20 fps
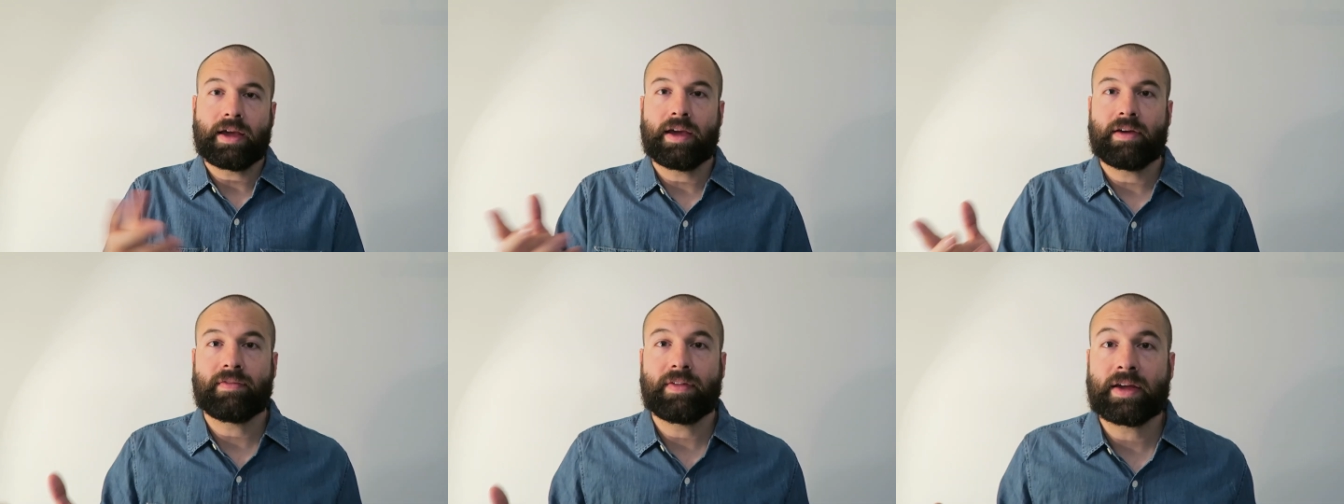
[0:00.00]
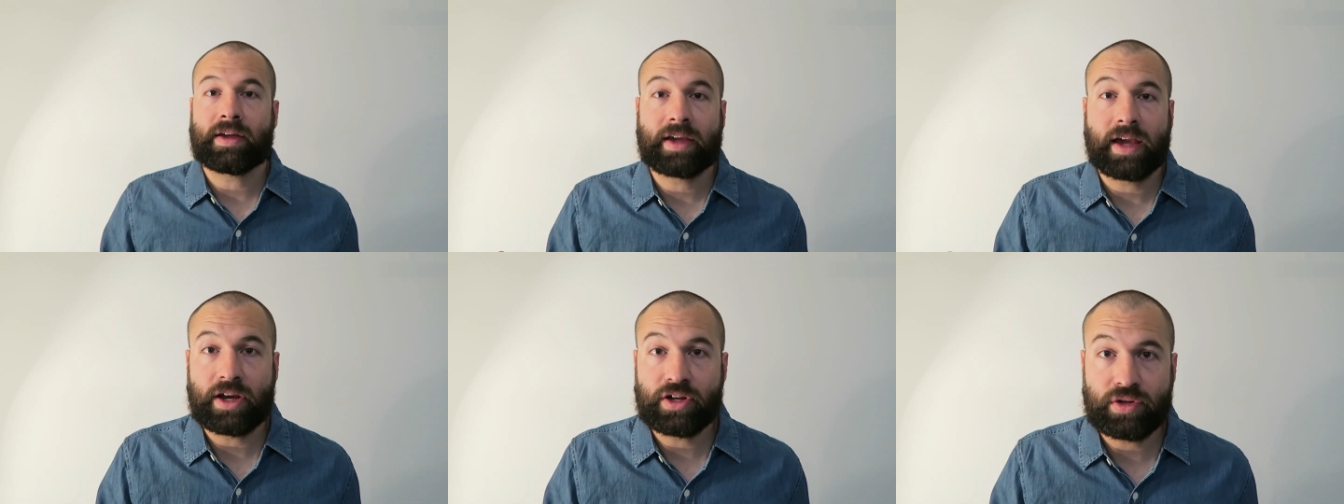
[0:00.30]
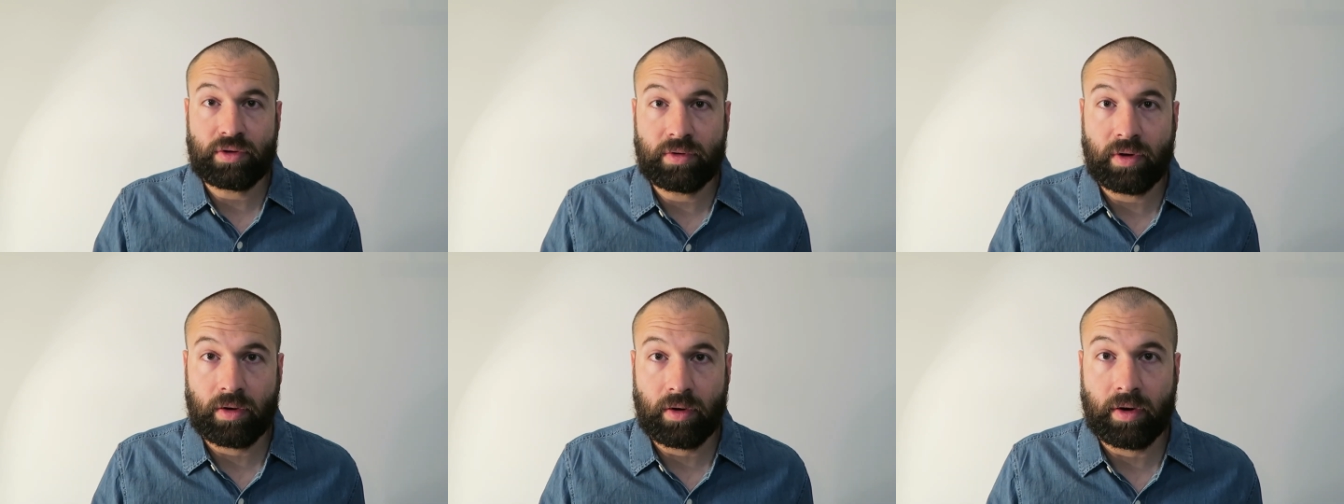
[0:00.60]
If, in case
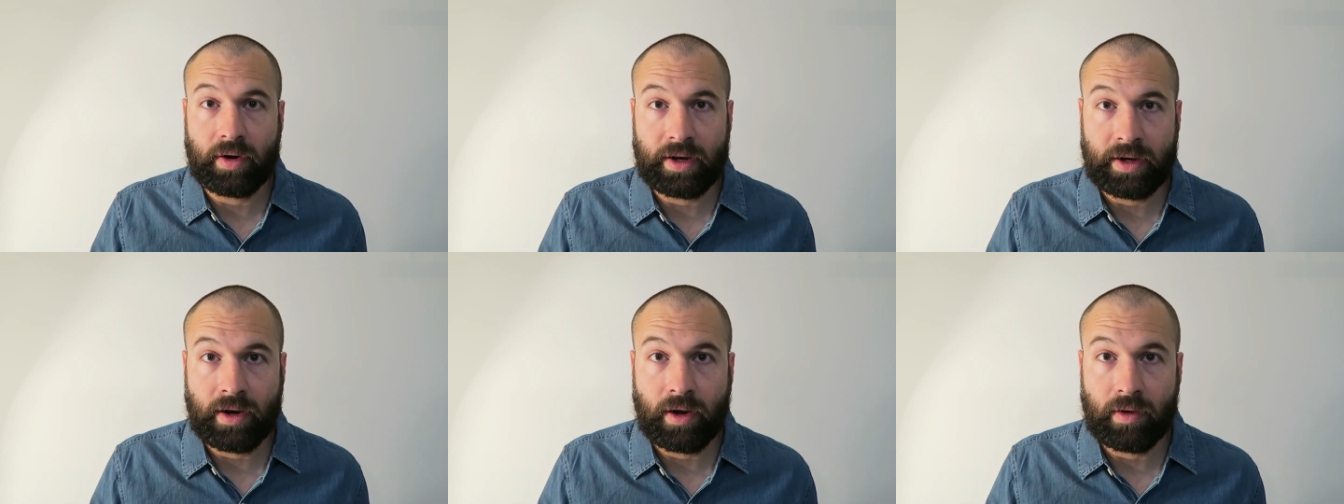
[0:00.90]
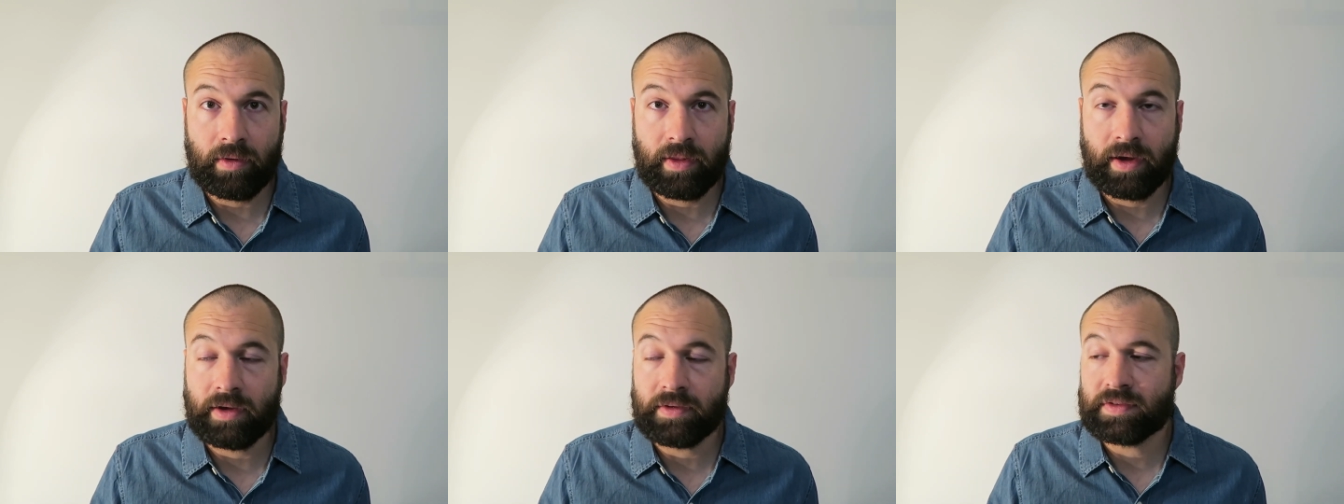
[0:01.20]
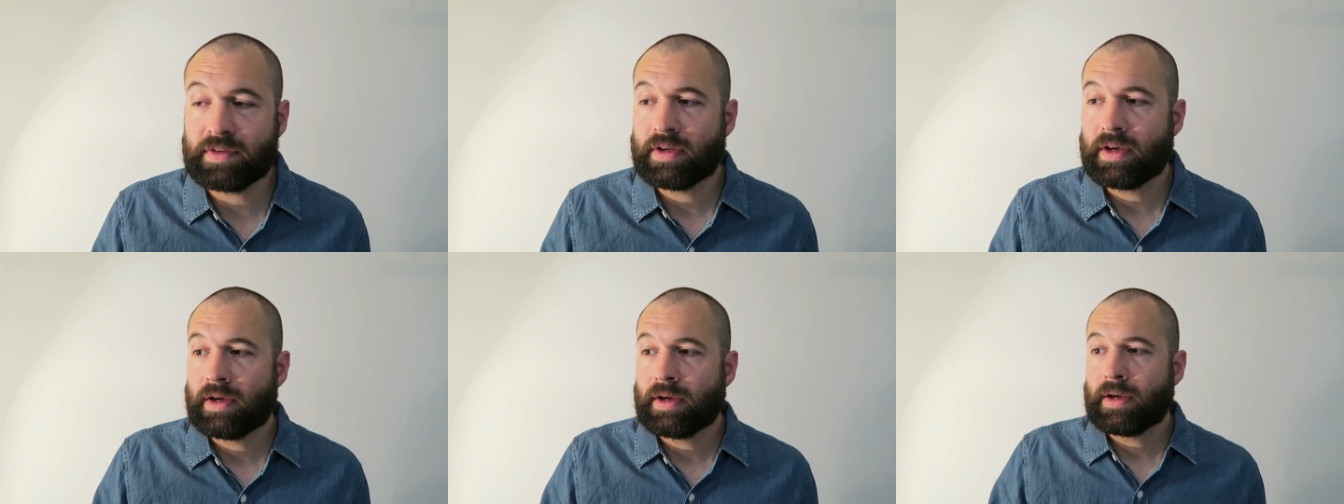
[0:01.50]
you don't already know
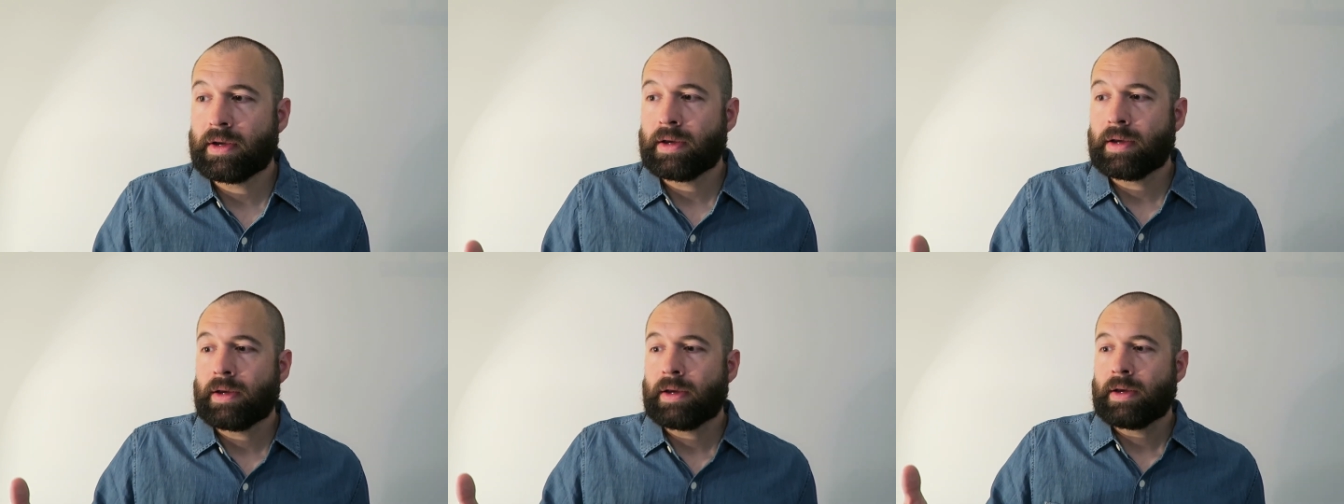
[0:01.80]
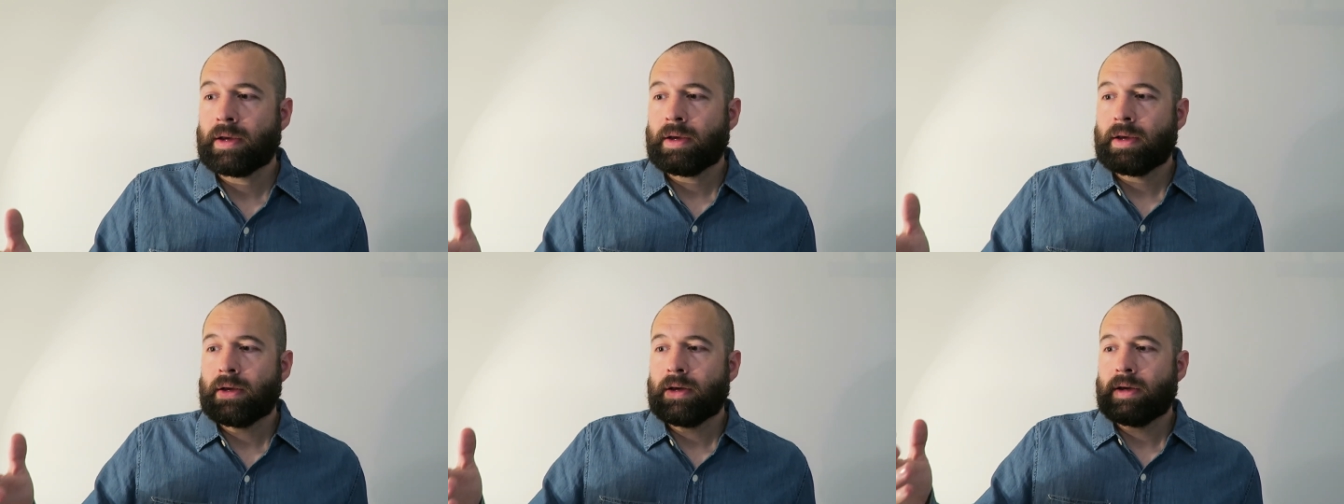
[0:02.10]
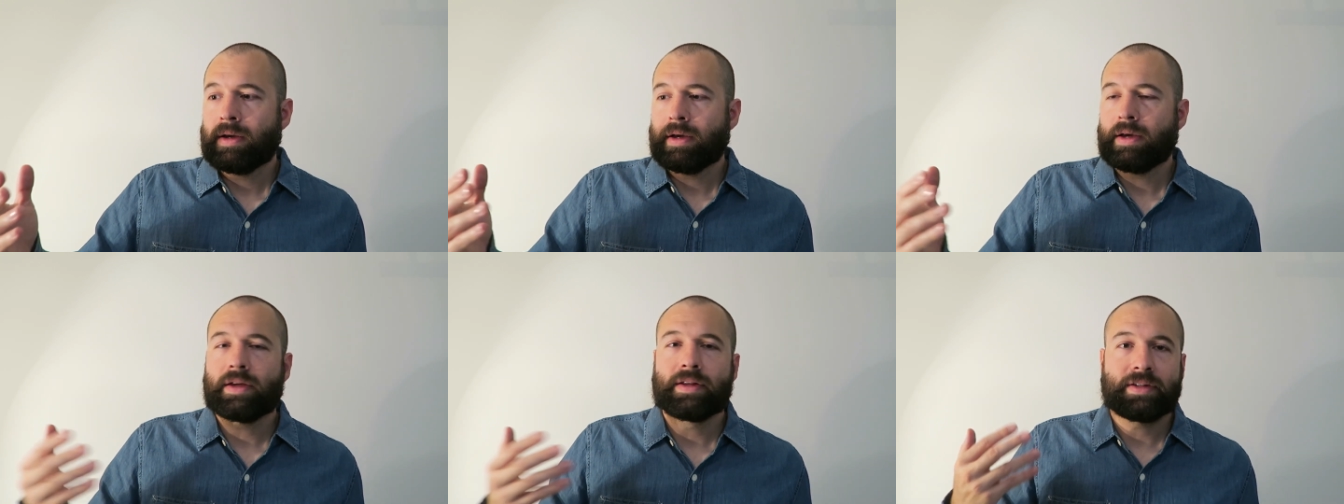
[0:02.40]
this,
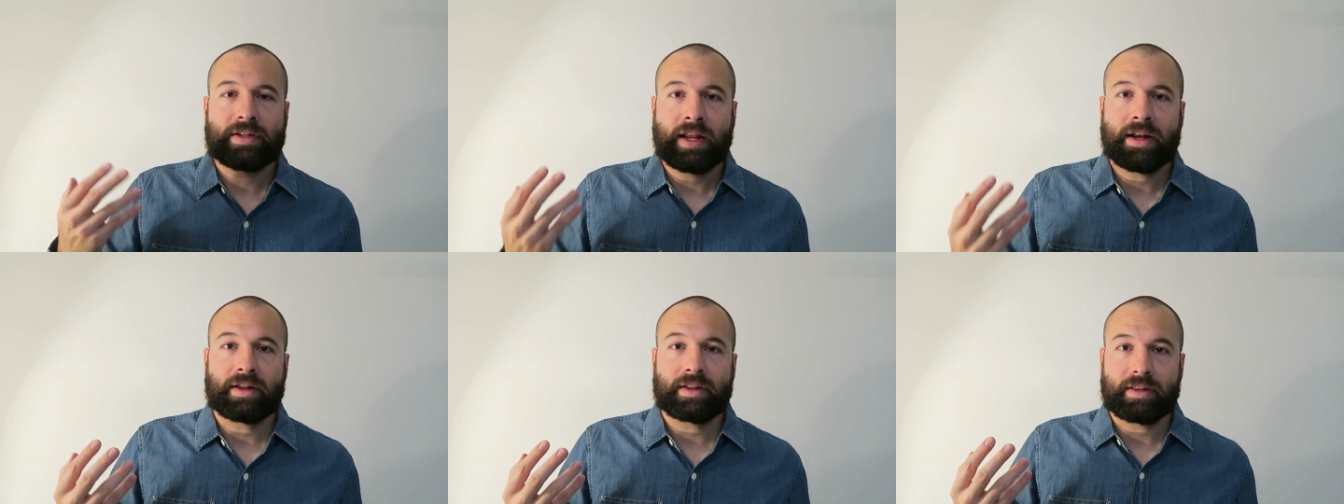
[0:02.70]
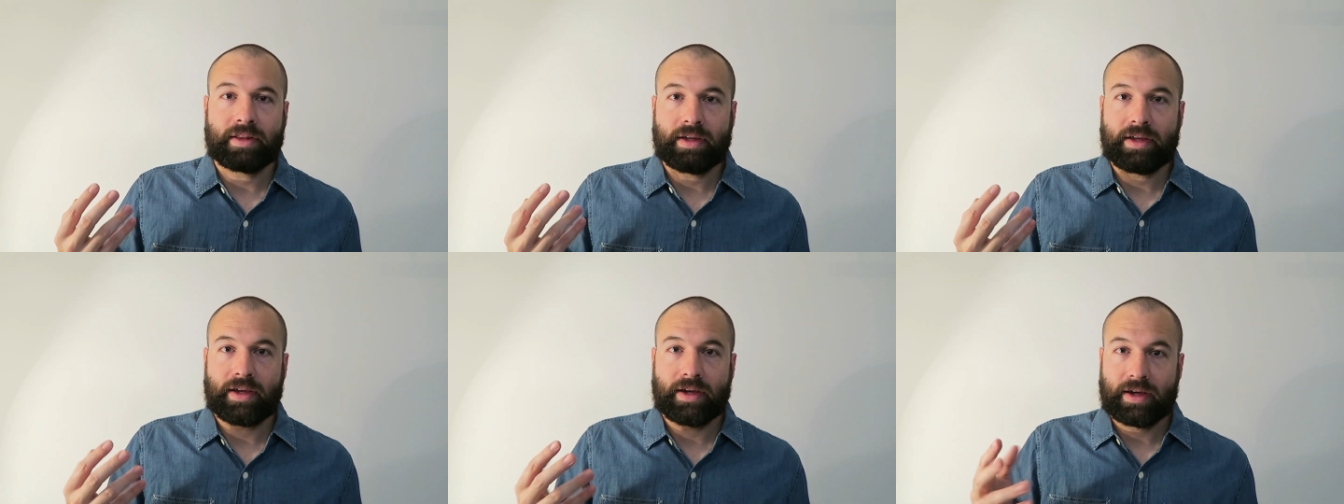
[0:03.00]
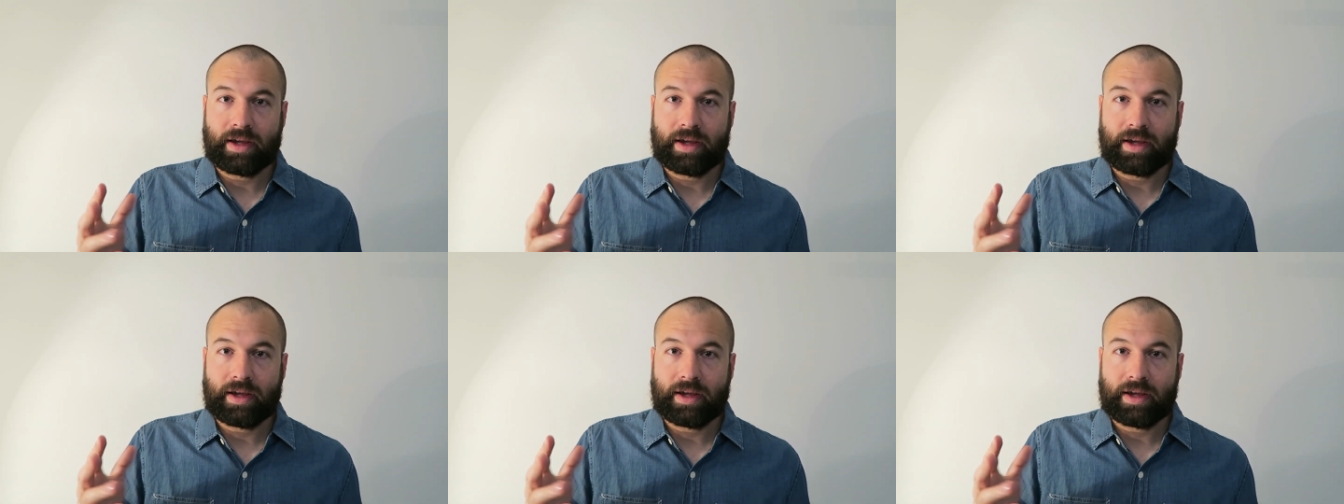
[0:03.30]
technically,